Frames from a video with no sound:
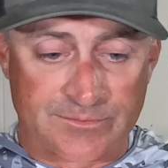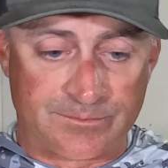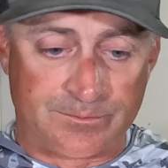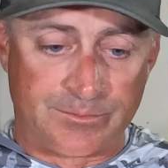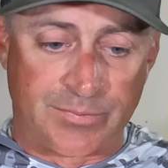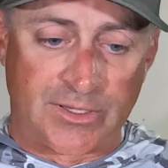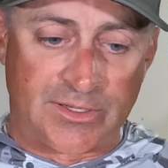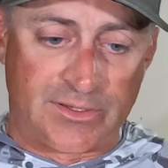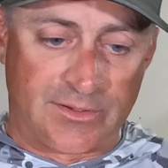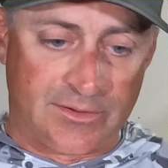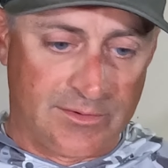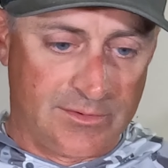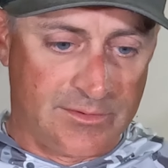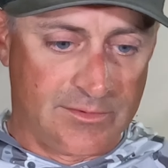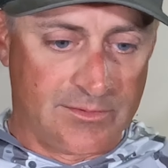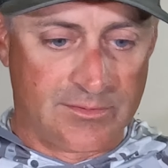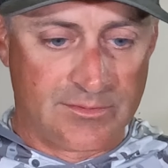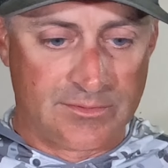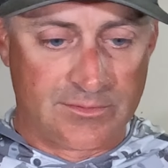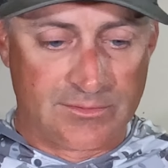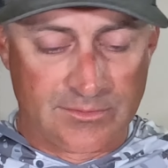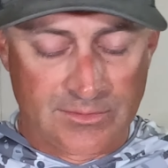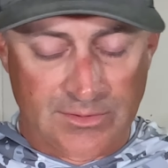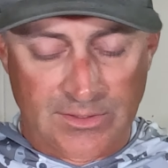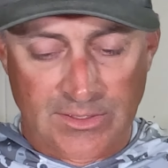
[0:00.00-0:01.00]
But
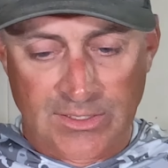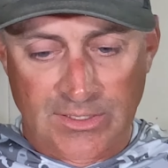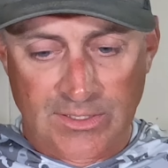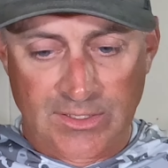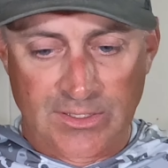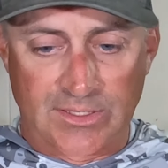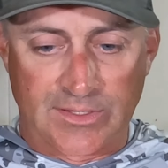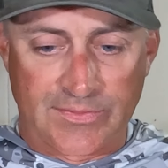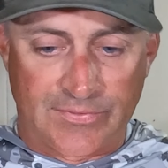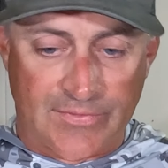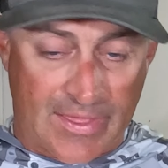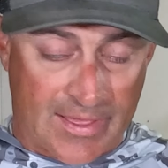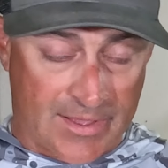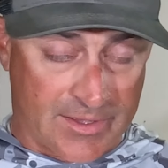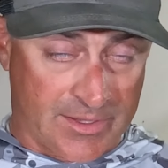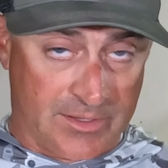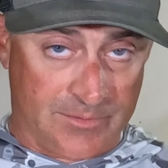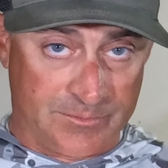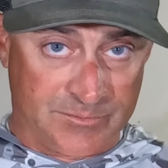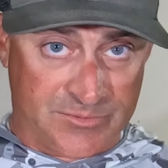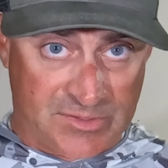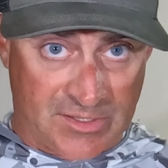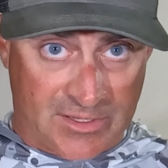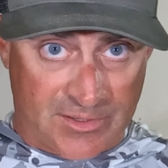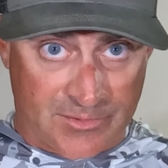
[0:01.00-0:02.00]
that
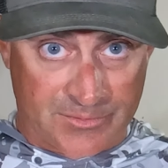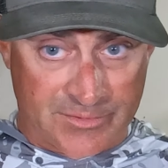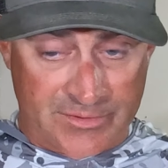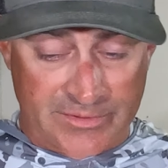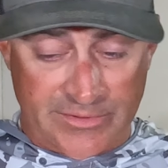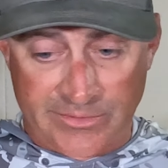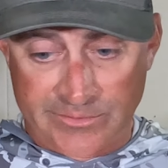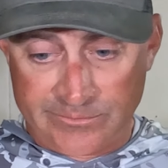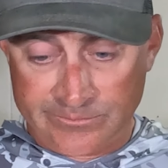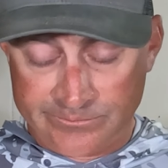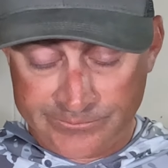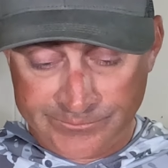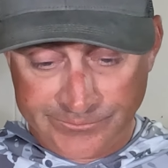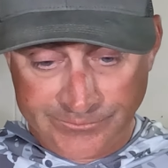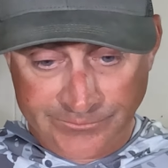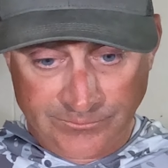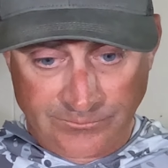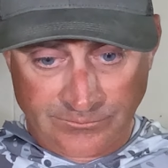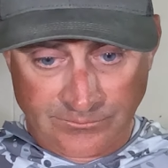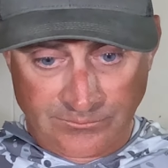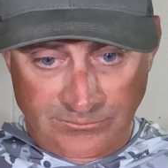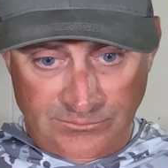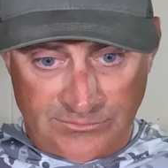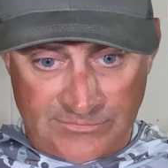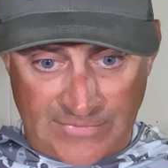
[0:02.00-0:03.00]
comes down to
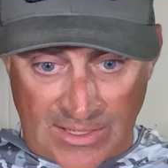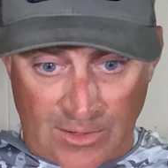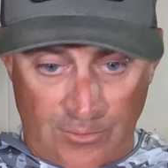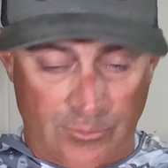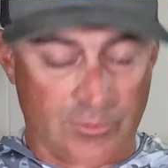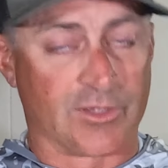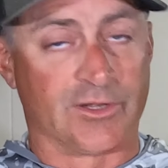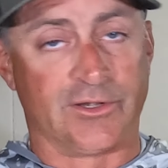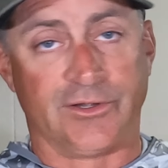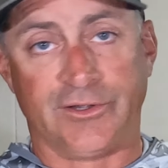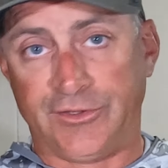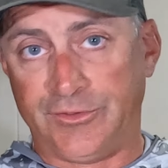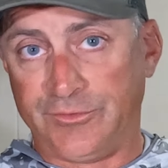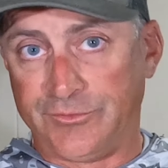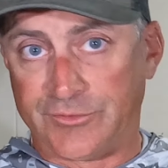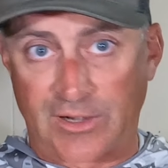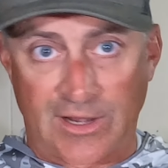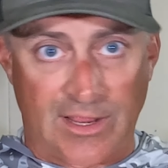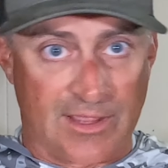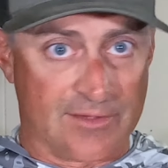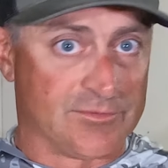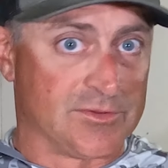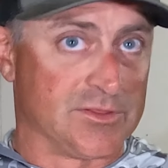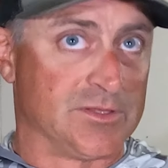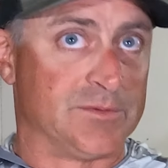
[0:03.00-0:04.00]
how good are you
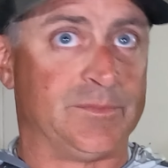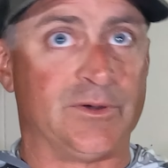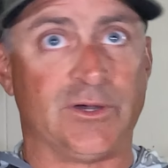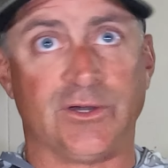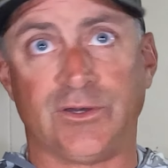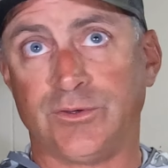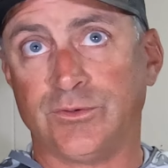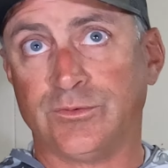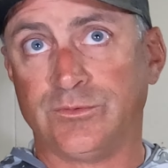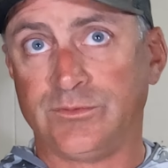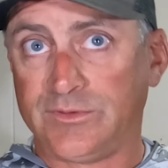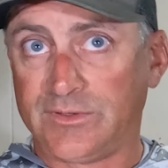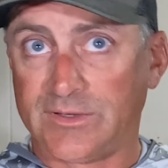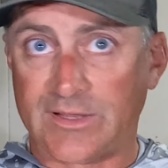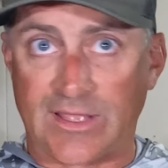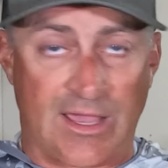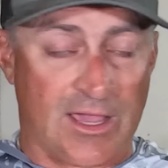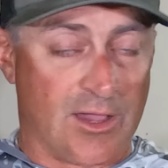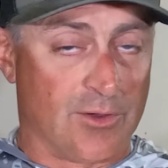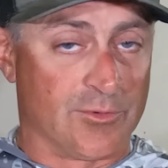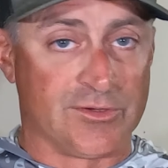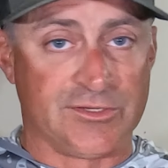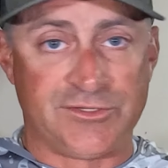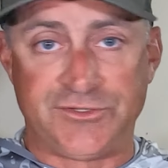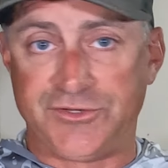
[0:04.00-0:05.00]
driving the boat?
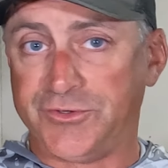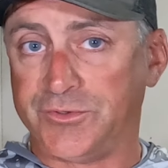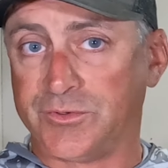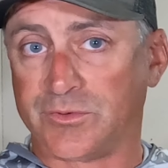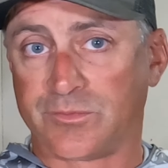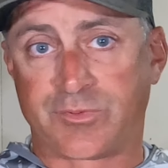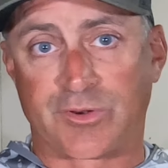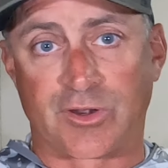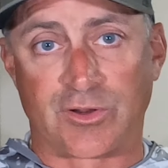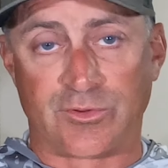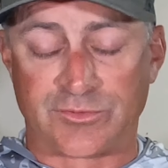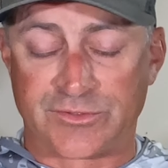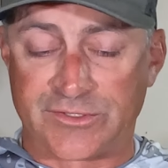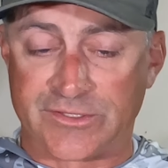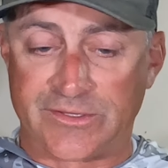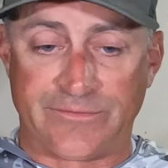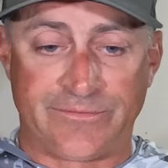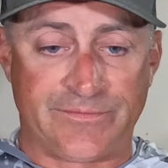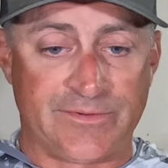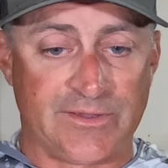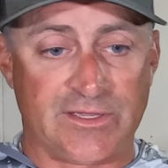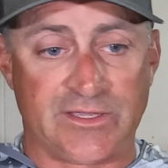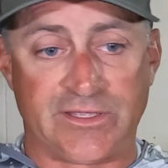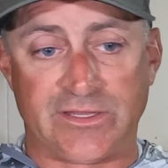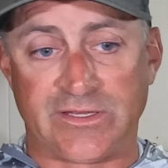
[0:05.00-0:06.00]
How did you approach the
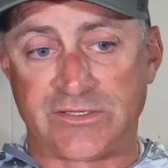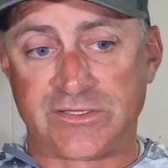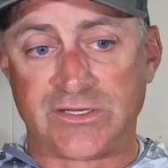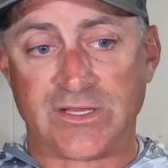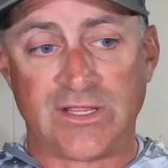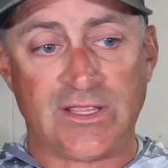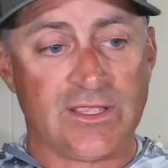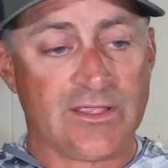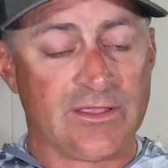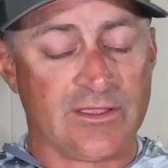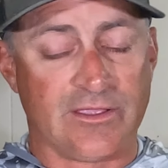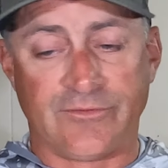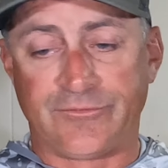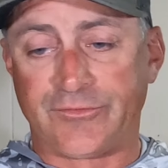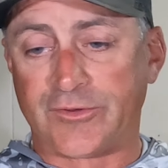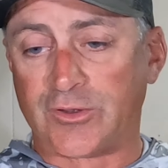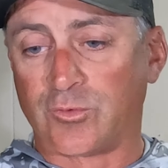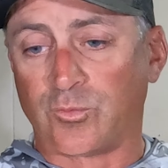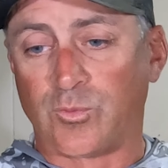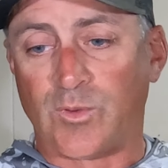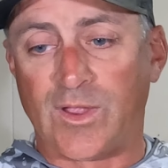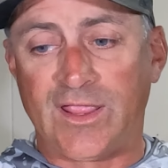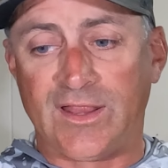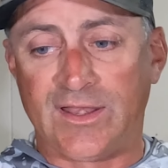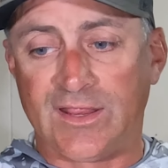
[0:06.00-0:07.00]
fish? If
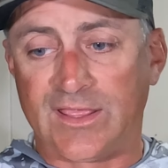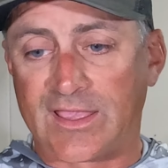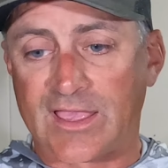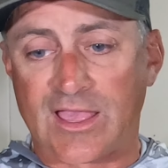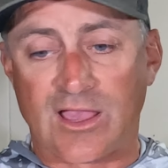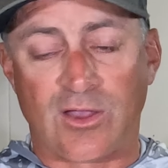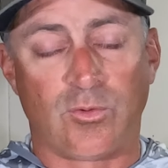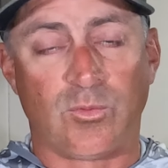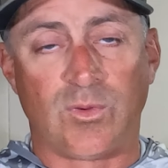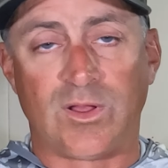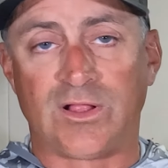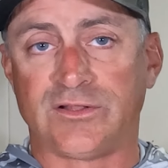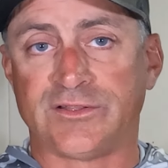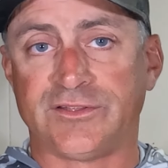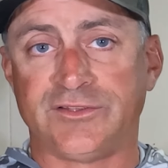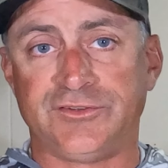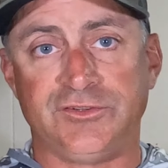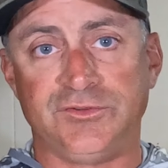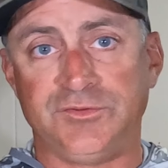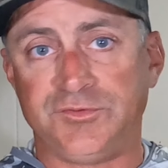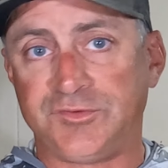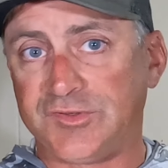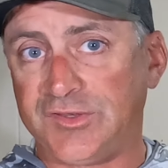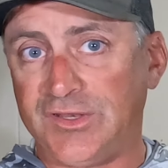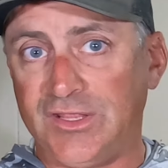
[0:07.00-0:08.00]
you're waiting, how well
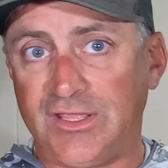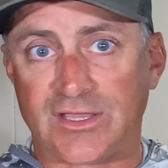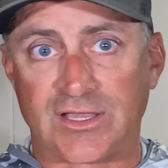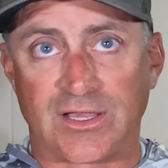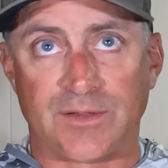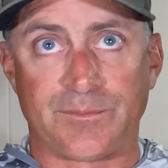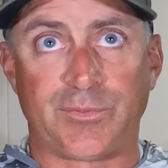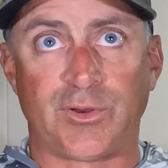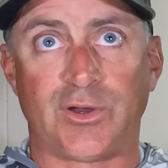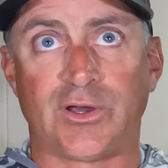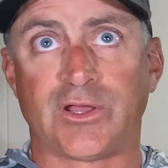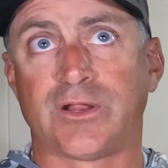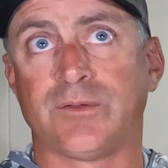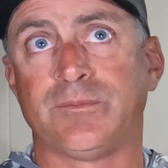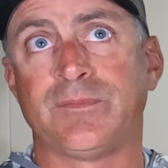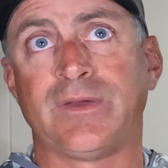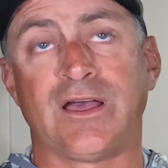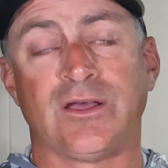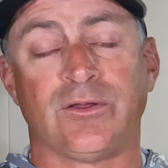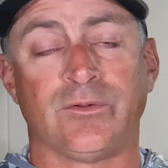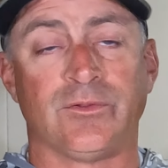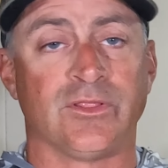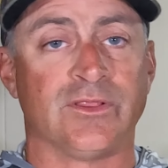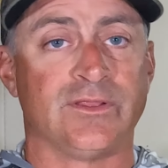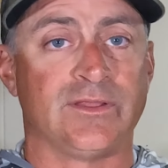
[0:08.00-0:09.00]
did you sneak up on them?
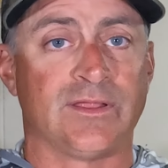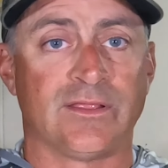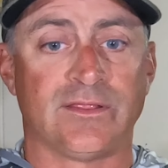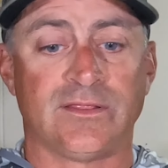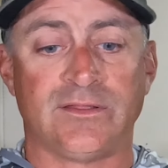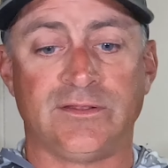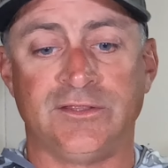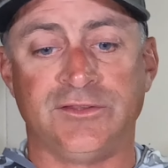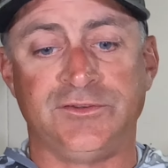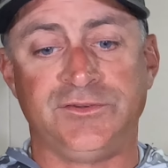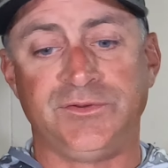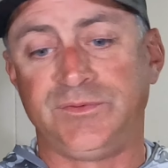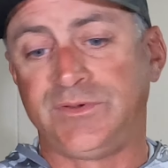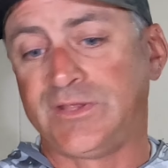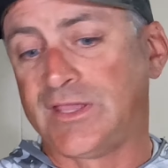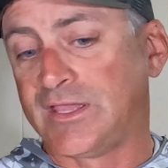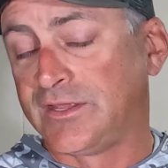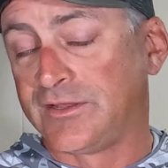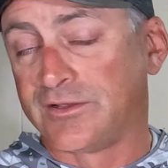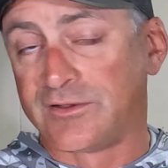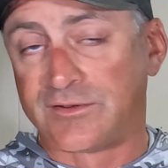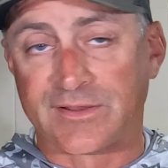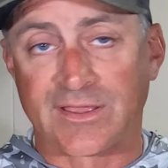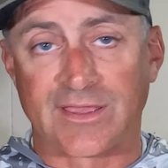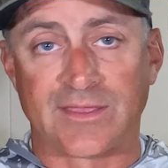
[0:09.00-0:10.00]
How did you
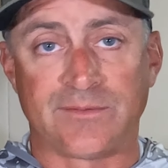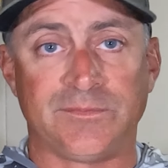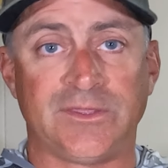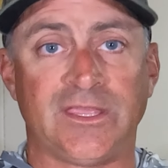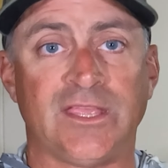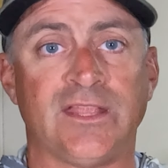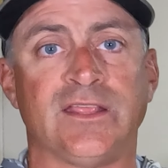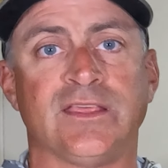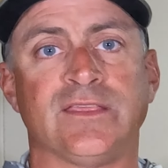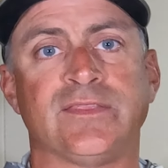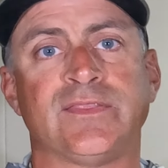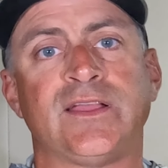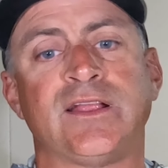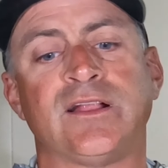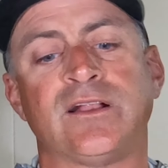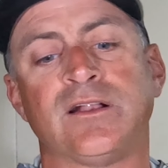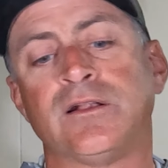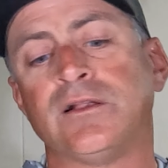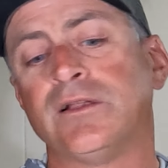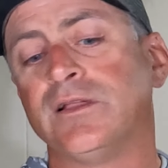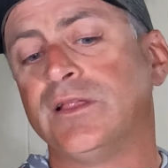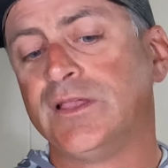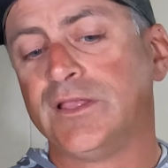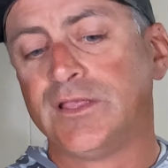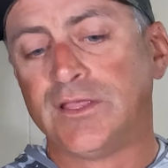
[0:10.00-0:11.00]
take your time getting
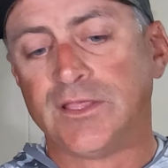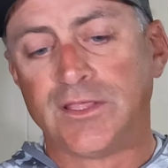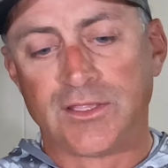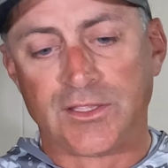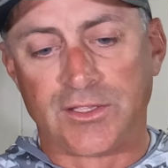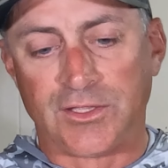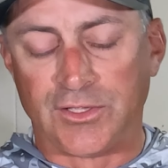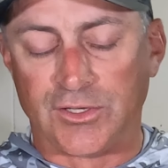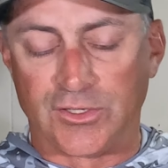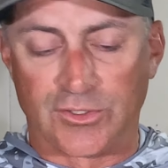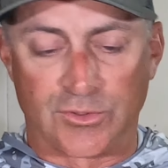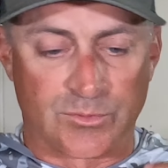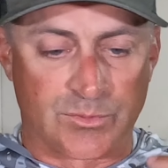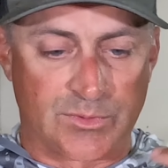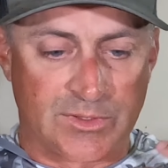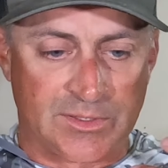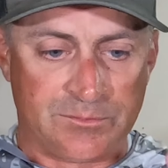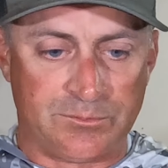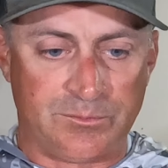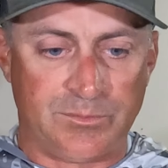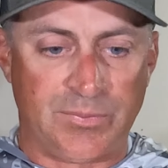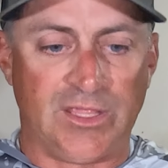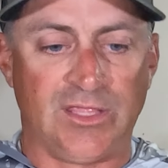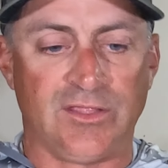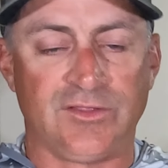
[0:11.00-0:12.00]
there? You know,
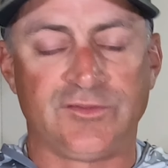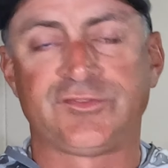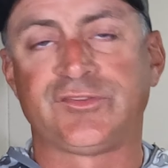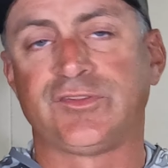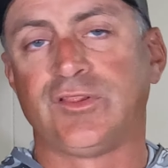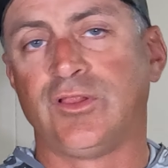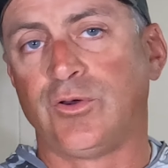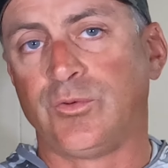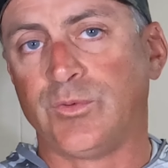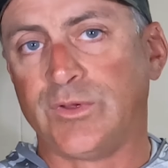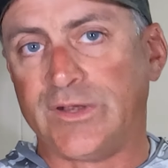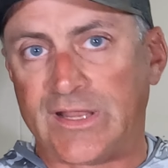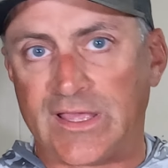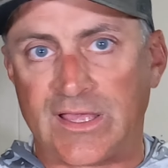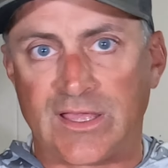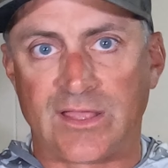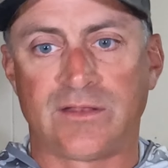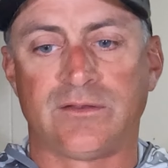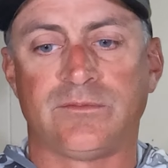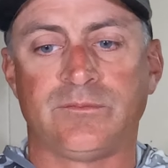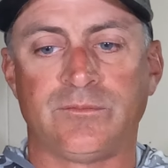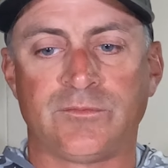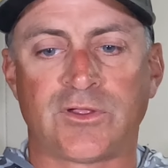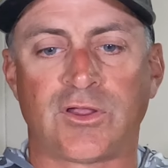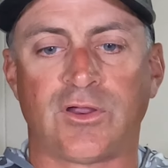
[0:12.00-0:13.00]
and being slow and
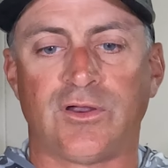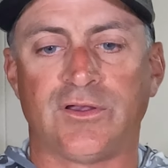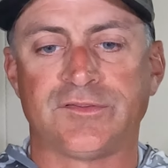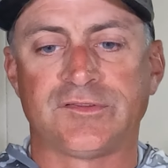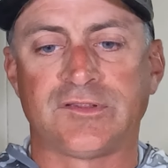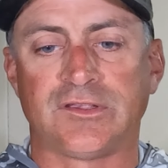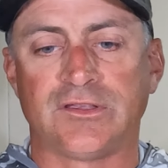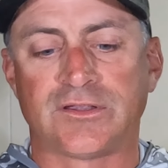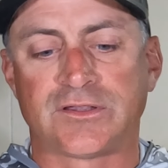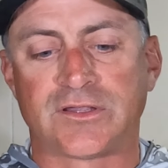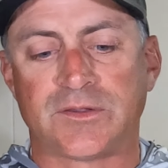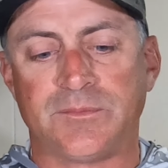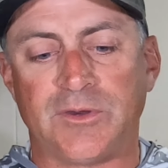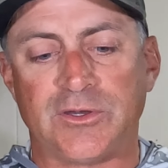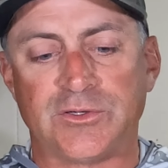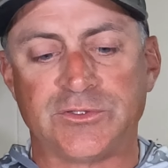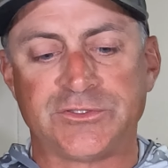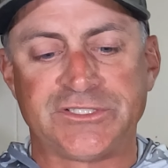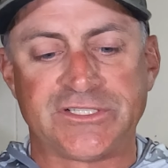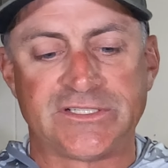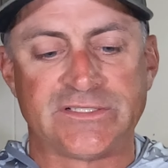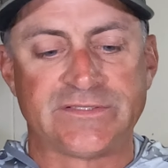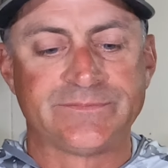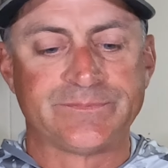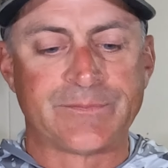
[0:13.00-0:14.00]
not causing a
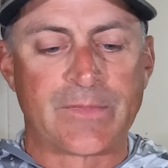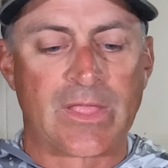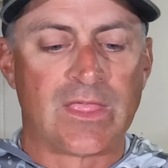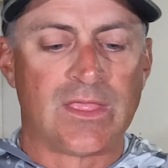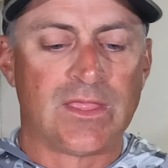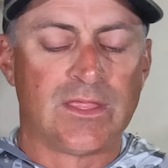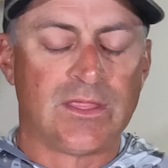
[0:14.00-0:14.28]
commotion.